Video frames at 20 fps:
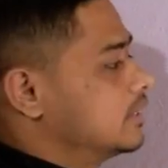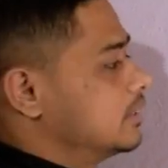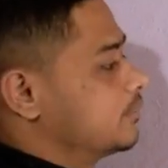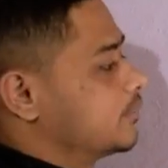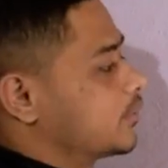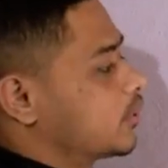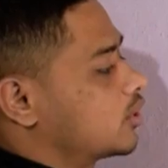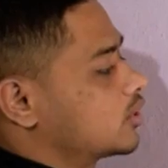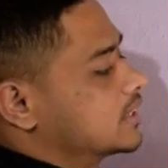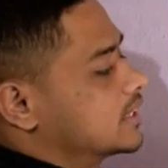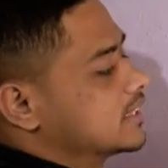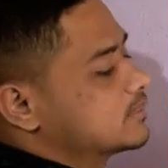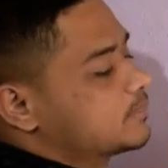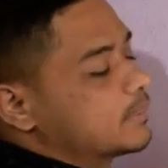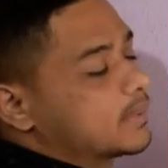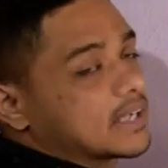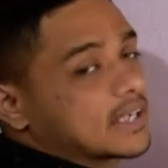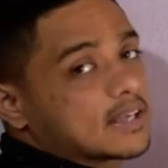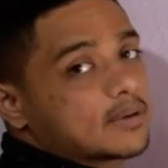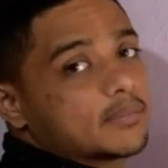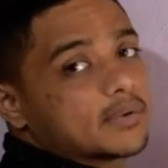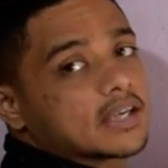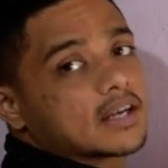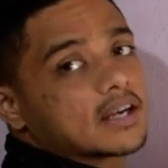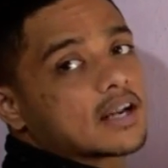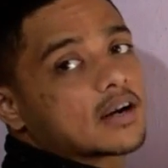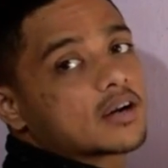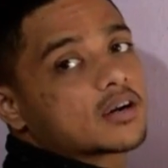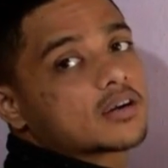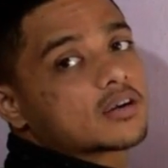because it is
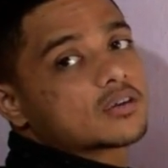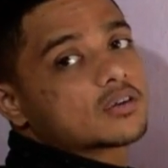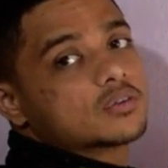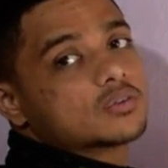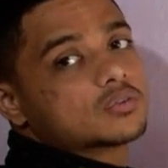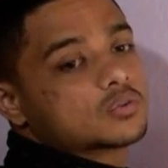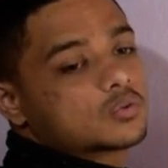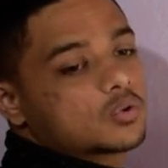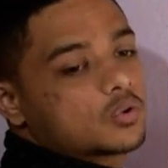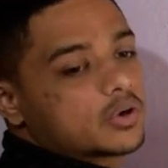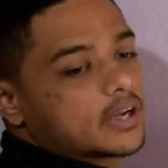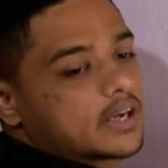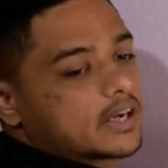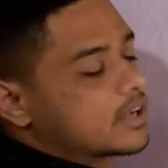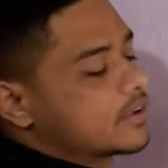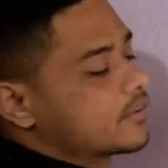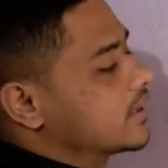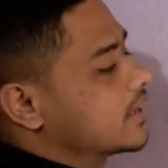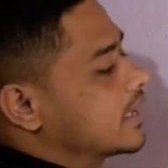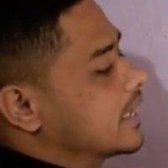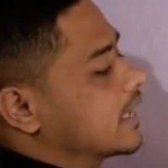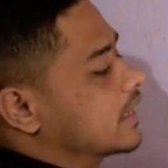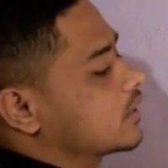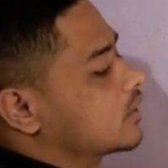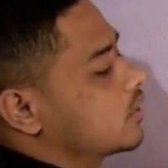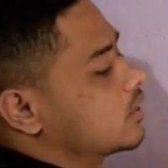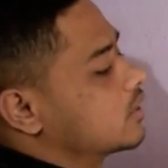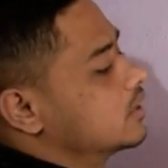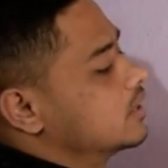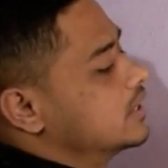metal are good in giving
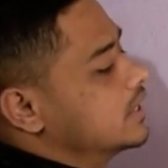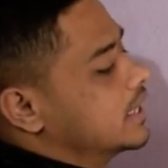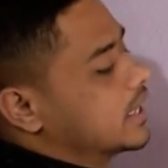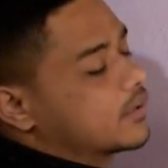electron.